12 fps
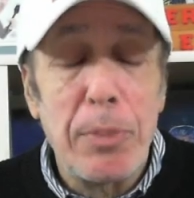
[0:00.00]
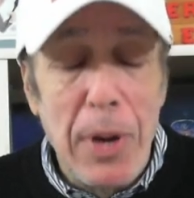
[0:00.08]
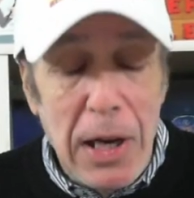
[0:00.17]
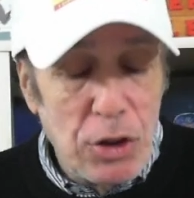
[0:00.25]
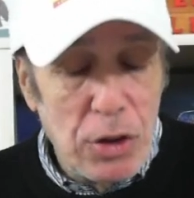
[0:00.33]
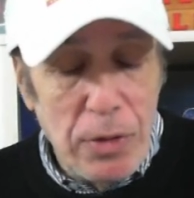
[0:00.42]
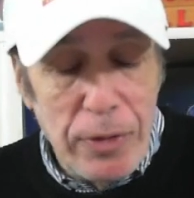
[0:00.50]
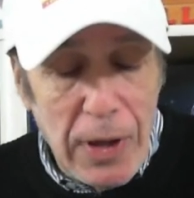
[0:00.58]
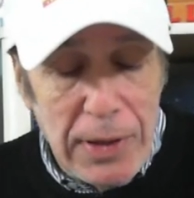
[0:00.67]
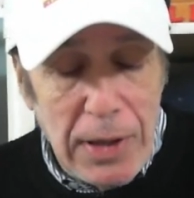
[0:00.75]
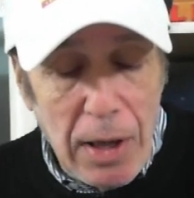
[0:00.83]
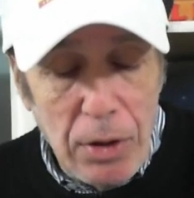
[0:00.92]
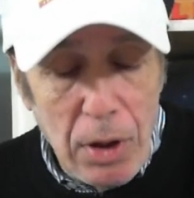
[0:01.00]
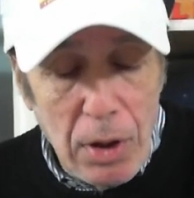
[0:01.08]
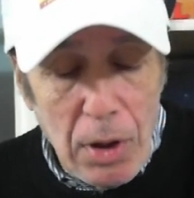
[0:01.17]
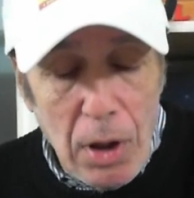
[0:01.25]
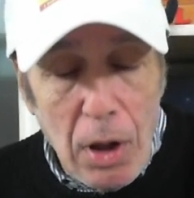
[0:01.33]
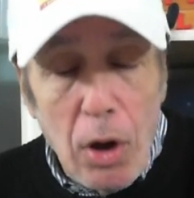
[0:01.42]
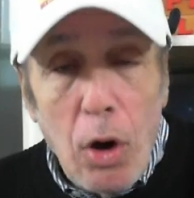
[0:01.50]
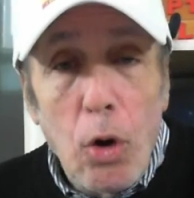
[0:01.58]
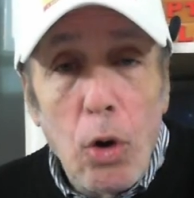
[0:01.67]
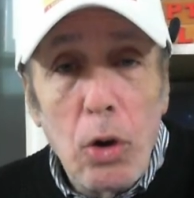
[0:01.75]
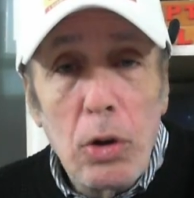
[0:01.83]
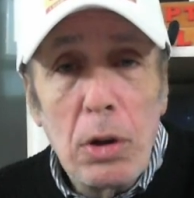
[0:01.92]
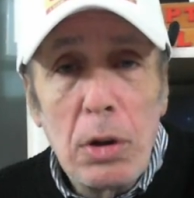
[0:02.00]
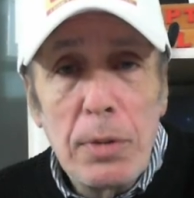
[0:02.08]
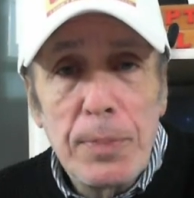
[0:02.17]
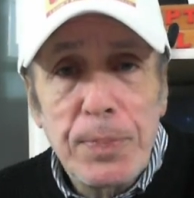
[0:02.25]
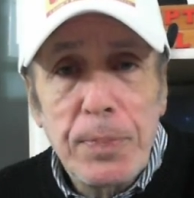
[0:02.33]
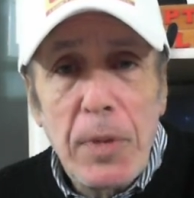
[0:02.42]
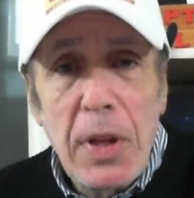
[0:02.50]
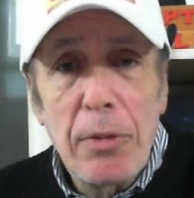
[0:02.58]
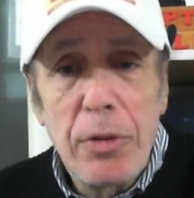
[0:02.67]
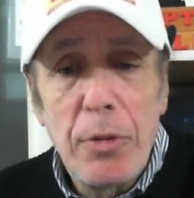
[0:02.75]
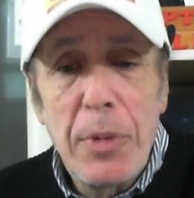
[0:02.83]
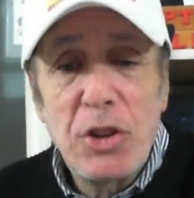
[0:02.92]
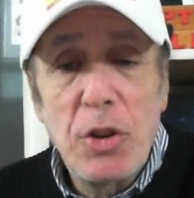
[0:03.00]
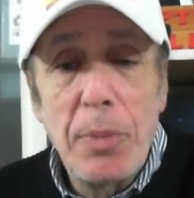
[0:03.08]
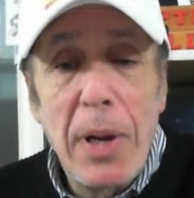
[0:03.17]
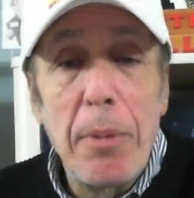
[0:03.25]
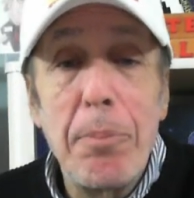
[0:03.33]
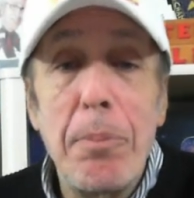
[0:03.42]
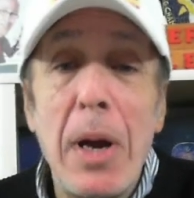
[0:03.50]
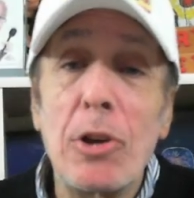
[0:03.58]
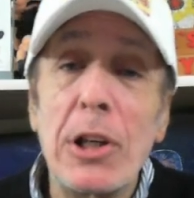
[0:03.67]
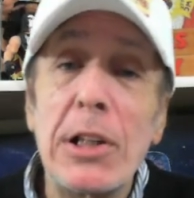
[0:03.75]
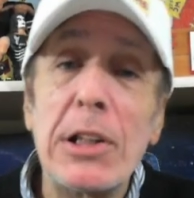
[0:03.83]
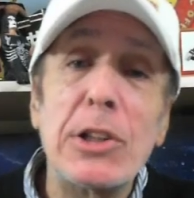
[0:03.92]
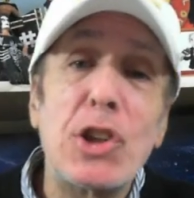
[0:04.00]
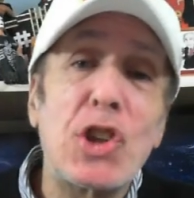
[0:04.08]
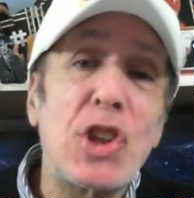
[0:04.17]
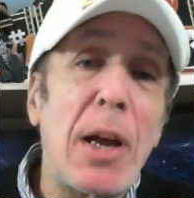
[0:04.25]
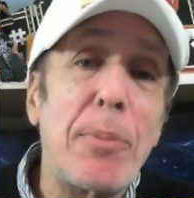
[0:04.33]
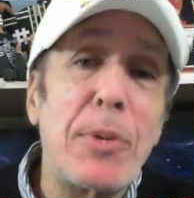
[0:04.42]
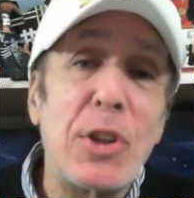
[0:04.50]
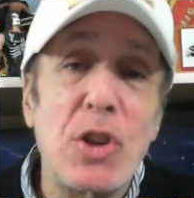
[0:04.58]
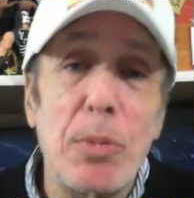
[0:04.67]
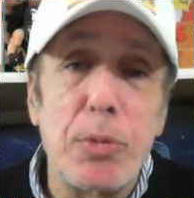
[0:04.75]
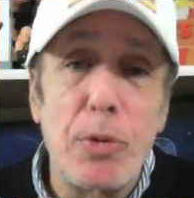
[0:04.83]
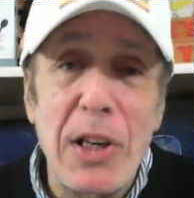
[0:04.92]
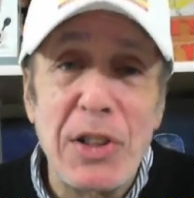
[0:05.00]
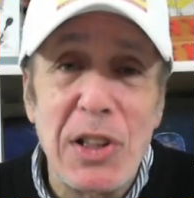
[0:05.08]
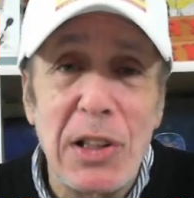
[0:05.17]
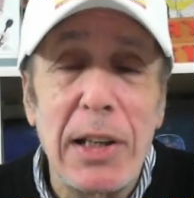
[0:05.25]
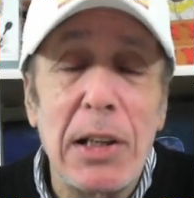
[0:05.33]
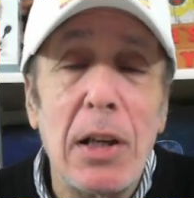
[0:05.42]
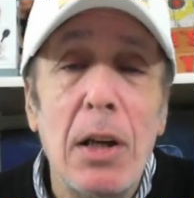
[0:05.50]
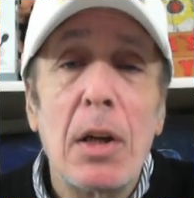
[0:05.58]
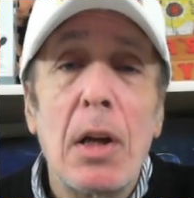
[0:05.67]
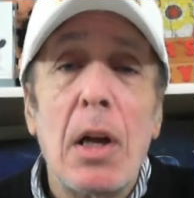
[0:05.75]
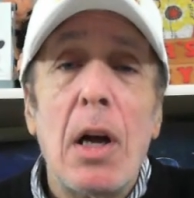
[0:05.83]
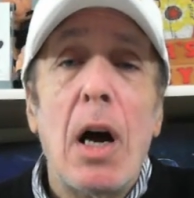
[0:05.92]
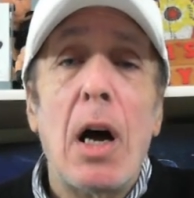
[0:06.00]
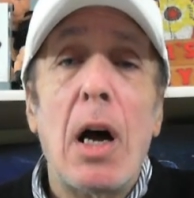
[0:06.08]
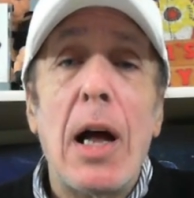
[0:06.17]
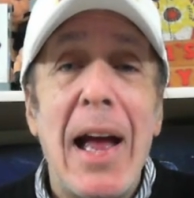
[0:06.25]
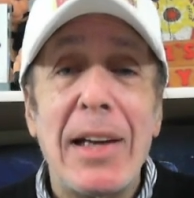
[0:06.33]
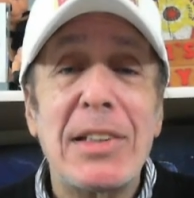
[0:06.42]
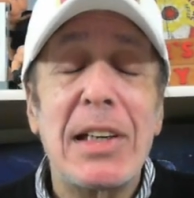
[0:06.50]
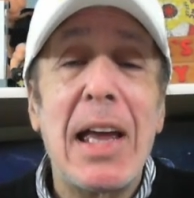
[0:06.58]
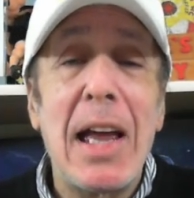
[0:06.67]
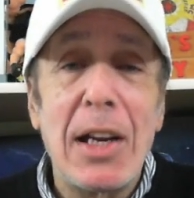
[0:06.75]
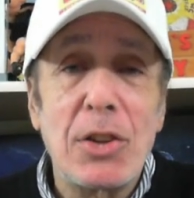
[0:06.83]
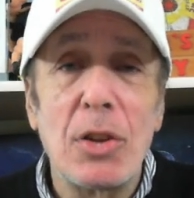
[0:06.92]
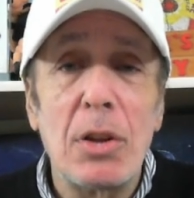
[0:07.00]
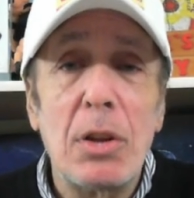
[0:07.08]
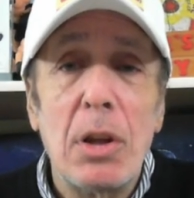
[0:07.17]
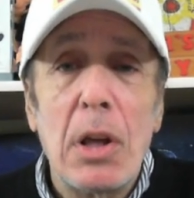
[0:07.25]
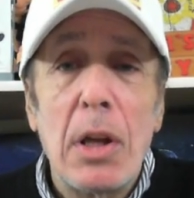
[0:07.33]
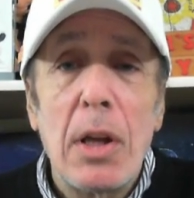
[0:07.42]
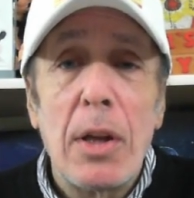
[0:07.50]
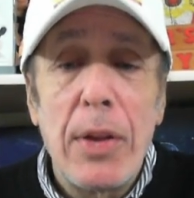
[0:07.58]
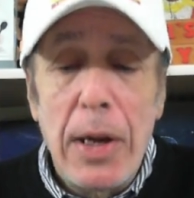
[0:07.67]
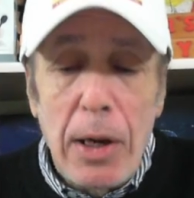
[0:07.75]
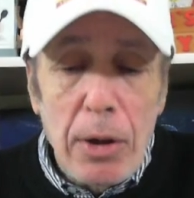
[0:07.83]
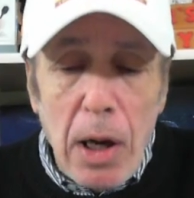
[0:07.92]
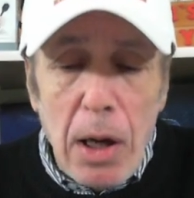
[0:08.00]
page to find out all the information about it. Maryland Championship Wrestling had to cancel their